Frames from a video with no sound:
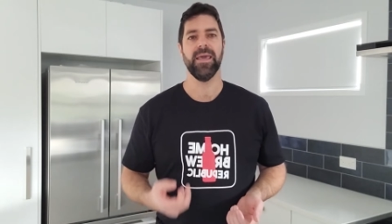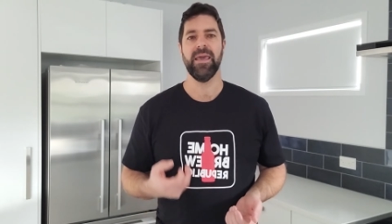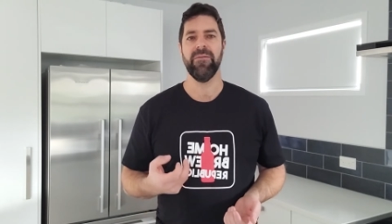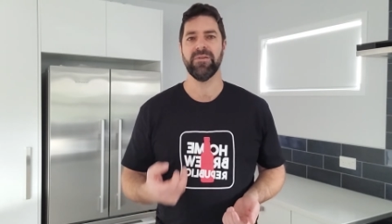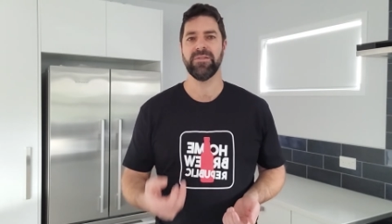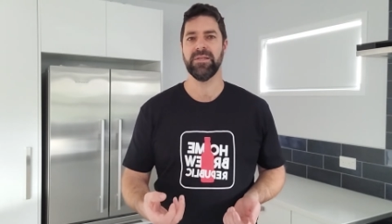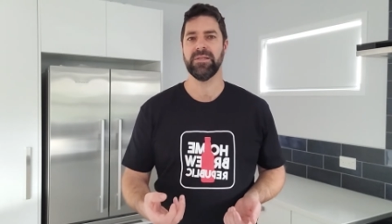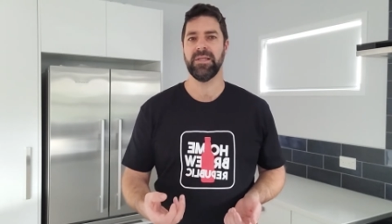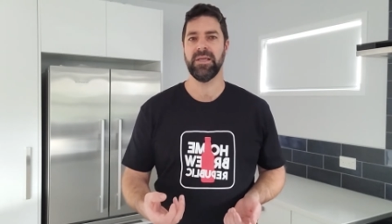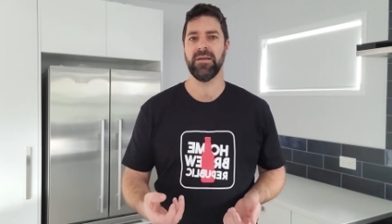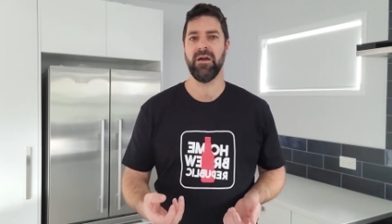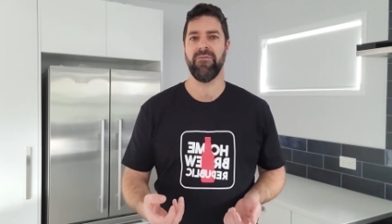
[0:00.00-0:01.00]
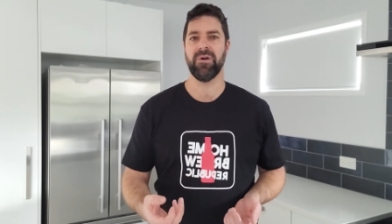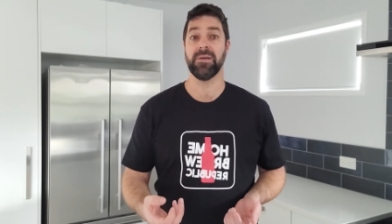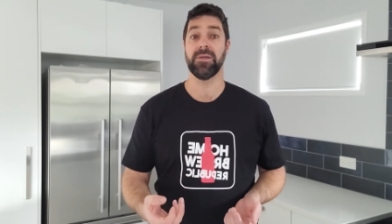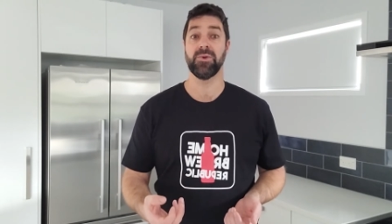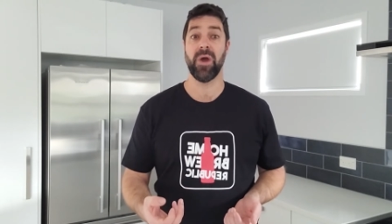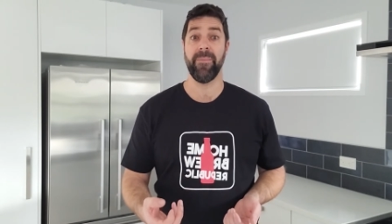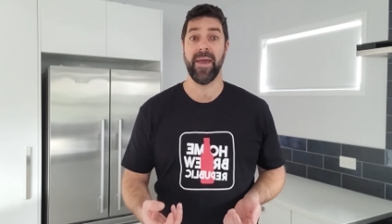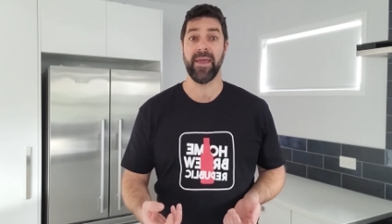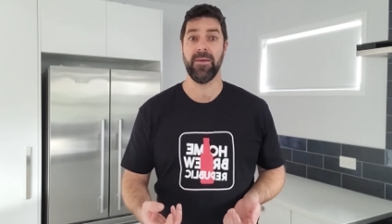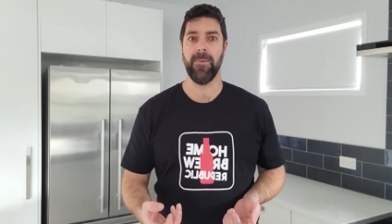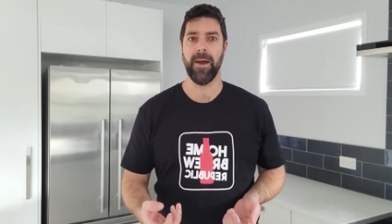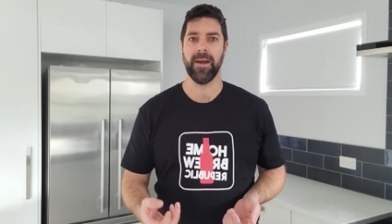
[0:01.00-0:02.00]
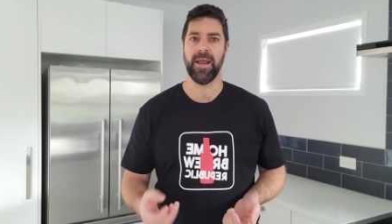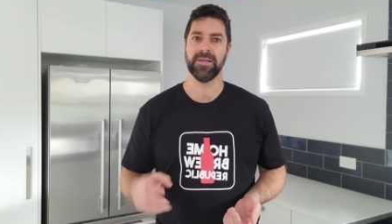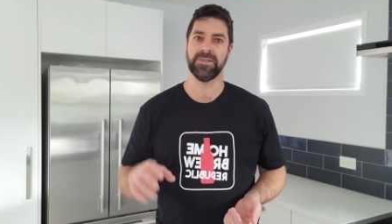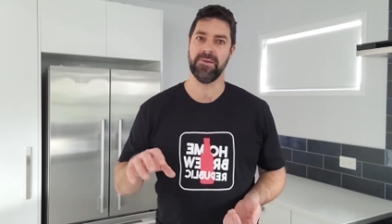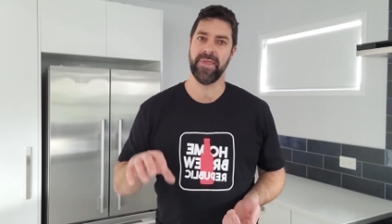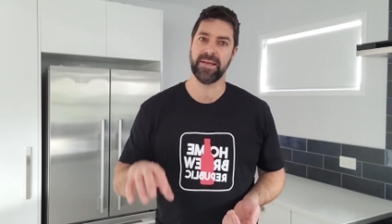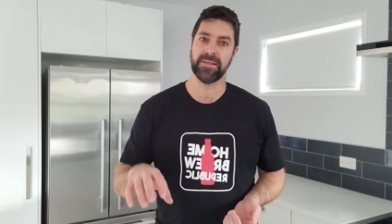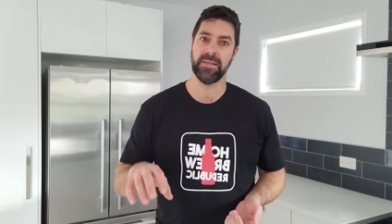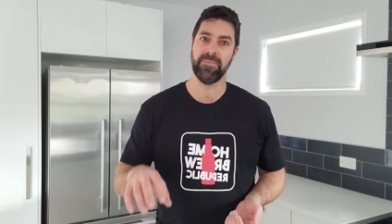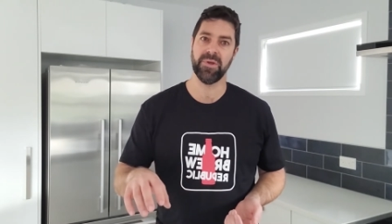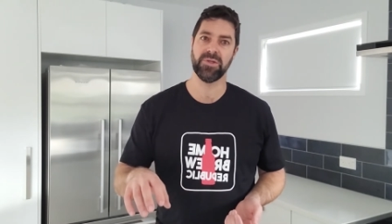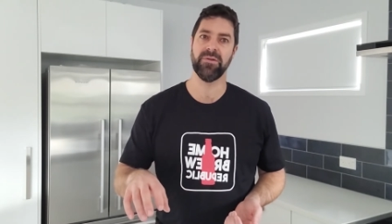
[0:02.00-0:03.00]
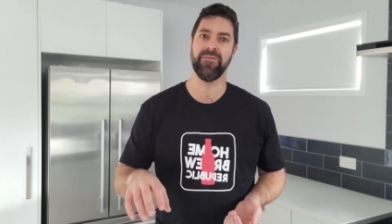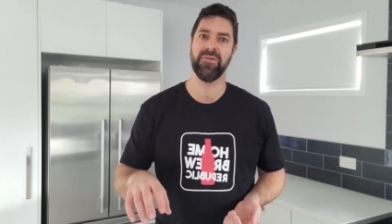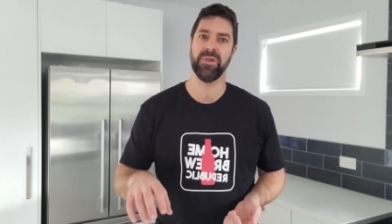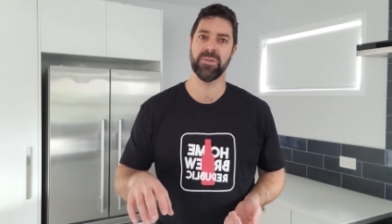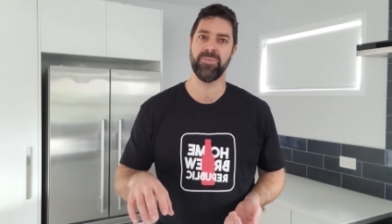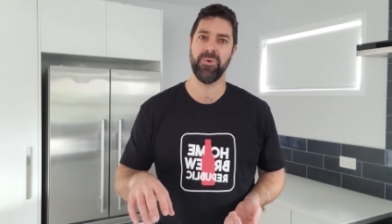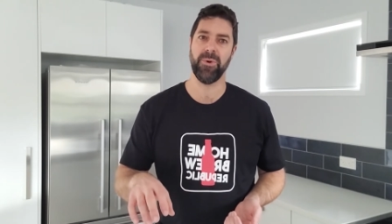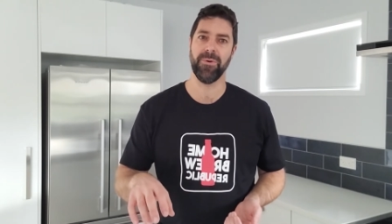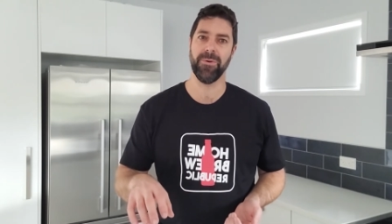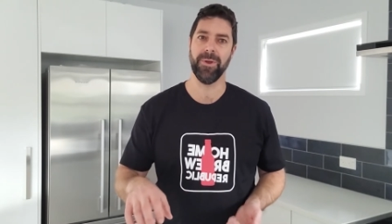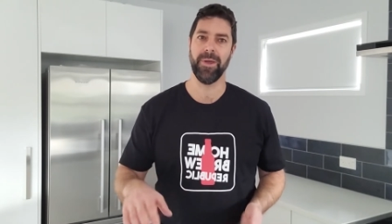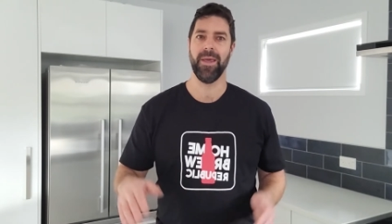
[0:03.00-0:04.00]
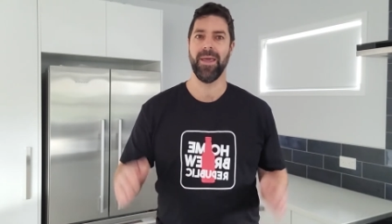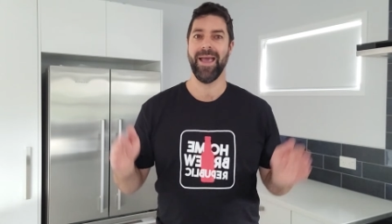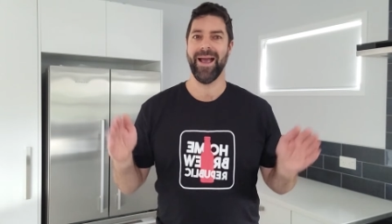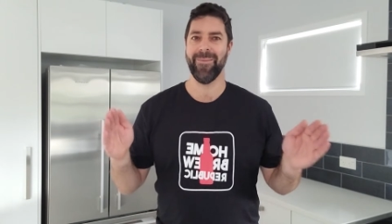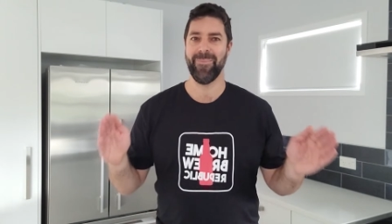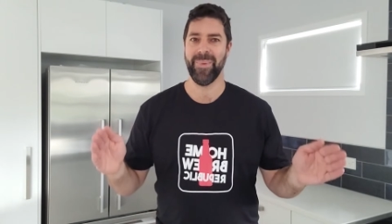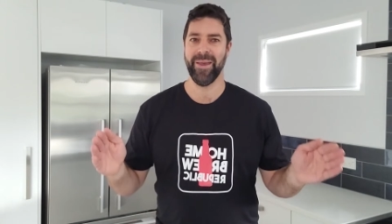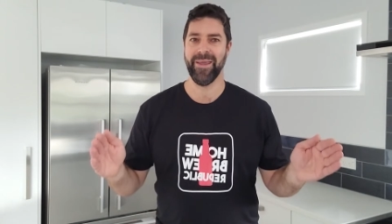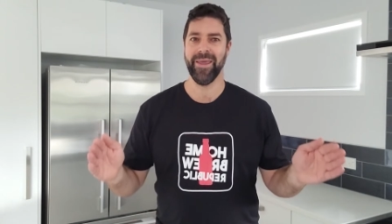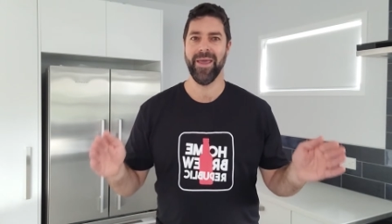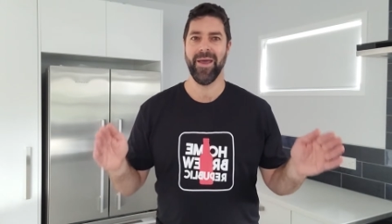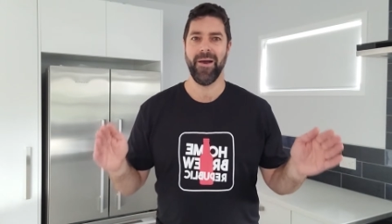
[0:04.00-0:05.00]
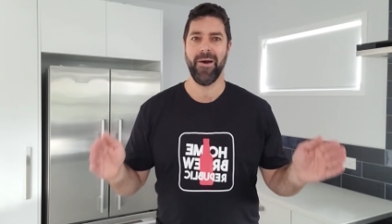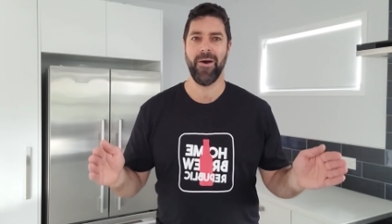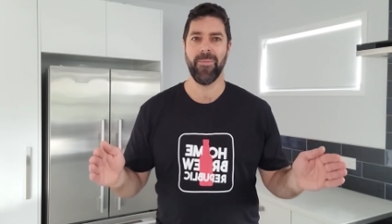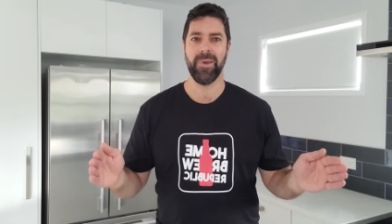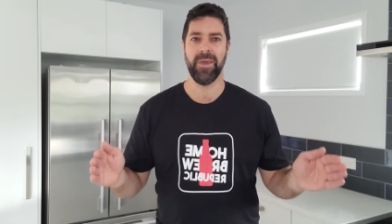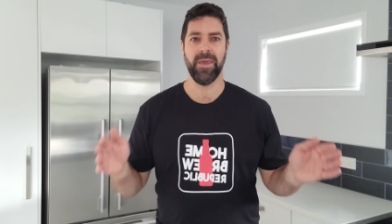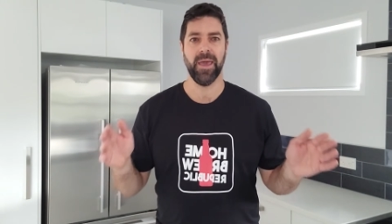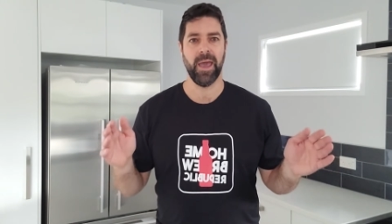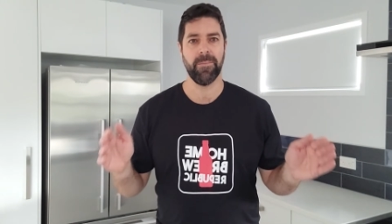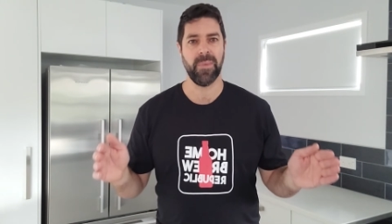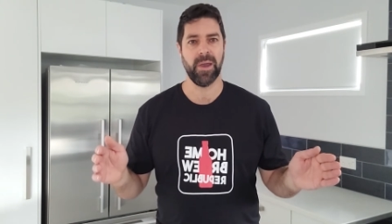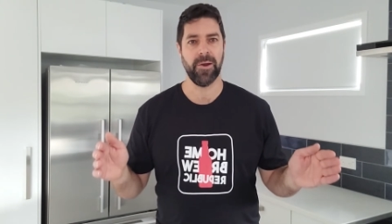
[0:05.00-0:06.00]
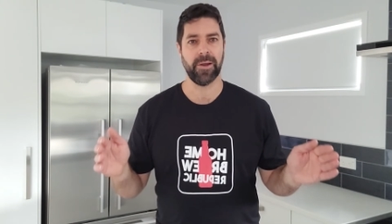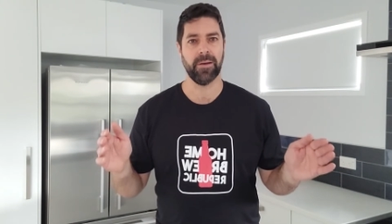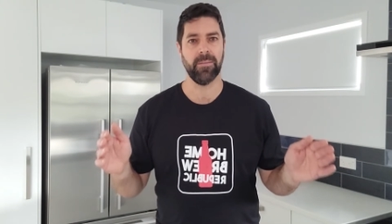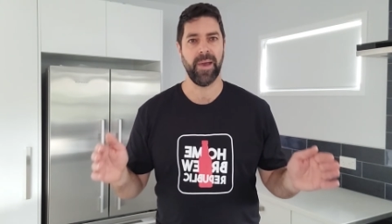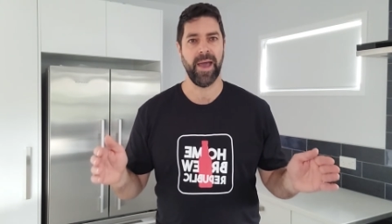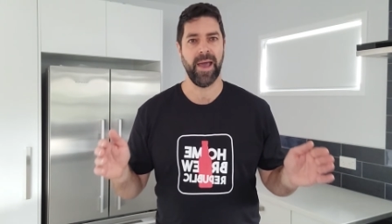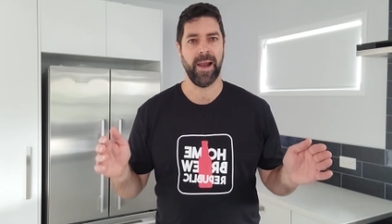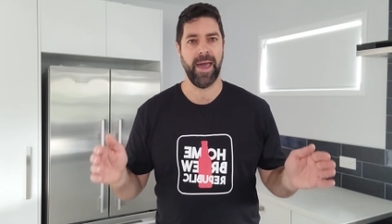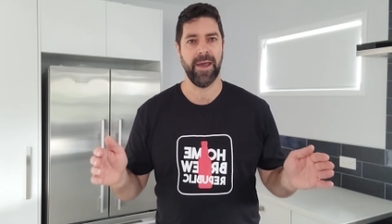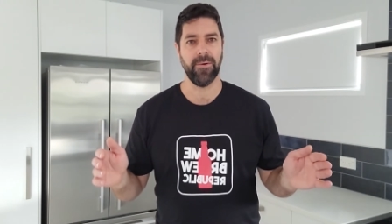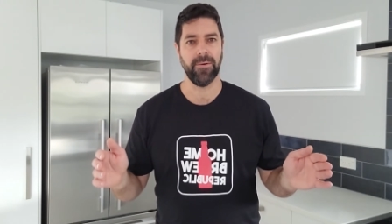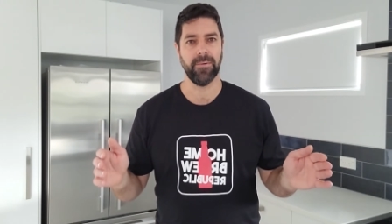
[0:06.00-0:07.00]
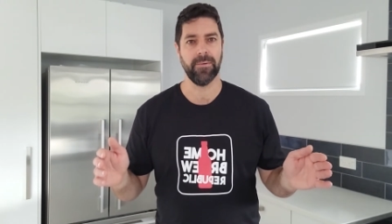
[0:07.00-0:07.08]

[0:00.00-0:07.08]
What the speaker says: Ever since then I wanted to try making one, and so that's the mission for this brew, a big hoppy American Pale Ale.